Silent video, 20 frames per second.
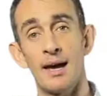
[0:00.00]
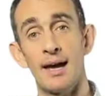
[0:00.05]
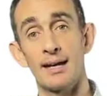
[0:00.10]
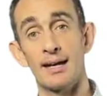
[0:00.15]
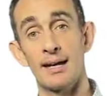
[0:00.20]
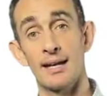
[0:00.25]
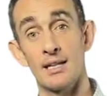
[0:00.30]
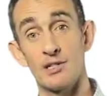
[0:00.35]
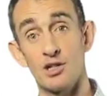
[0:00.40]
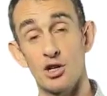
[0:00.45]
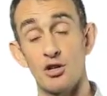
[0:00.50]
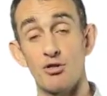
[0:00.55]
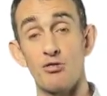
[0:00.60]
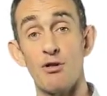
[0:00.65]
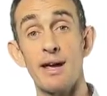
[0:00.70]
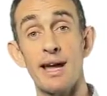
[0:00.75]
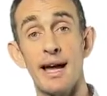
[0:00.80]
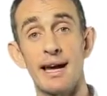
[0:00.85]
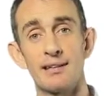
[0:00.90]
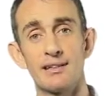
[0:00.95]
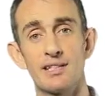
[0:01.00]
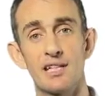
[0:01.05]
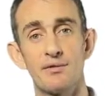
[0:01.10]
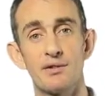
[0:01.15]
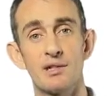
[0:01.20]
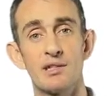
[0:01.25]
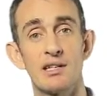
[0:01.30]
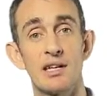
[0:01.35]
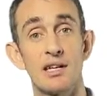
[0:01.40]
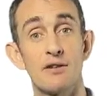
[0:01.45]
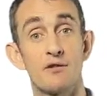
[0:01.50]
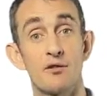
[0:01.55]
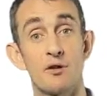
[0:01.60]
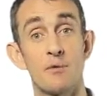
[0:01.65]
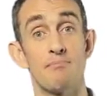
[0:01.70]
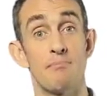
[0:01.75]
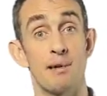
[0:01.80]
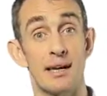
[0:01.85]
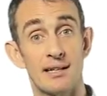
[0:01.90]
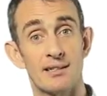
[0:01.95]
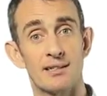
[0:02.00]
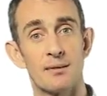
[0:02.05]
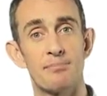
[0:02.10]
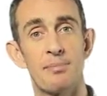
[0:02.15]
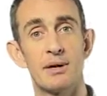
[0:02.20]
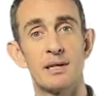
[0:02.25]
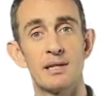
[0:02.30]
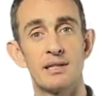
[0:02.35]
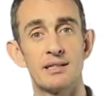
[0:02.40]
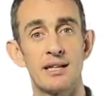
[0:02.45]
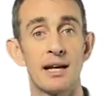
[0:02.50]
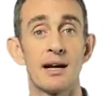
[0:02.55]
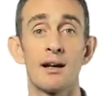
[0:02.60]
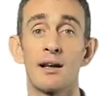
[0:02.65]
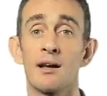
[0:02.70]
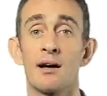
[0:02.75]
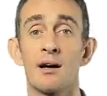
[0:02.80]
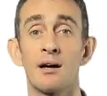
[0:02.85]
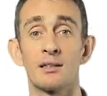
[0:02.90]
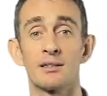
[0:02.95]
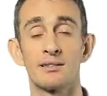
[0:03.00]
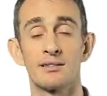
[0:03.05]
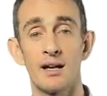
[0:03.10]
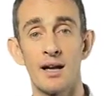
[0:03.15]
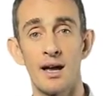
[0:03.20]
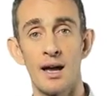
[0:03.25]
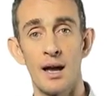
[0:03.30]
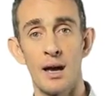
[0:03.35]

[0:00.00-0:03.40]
Again, it's a great activity for a mixed ability class